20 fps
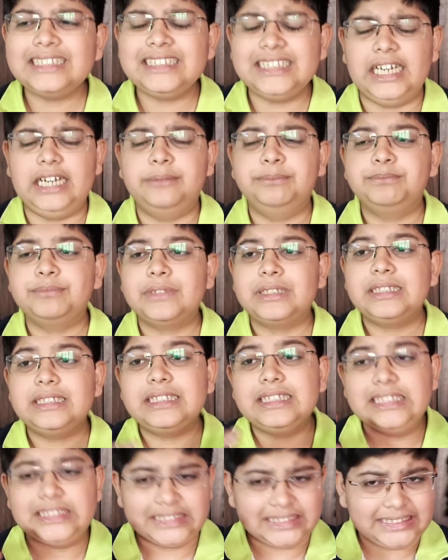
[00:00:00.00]
yeah,
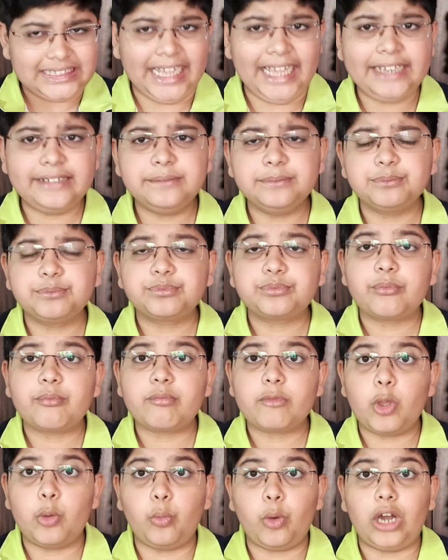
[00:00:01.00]
then
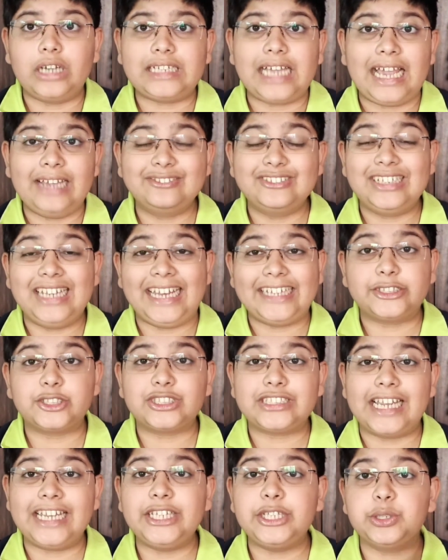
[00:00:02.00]
what I would like
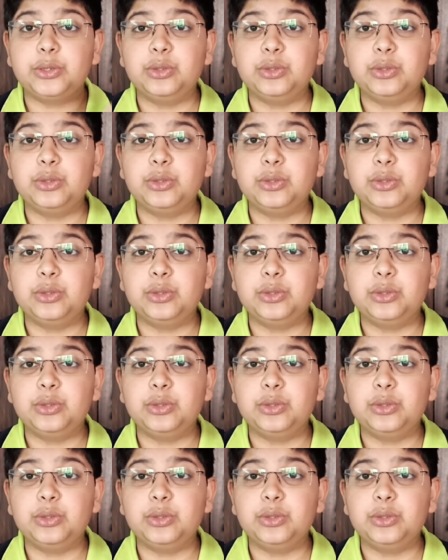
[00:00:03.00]
to tell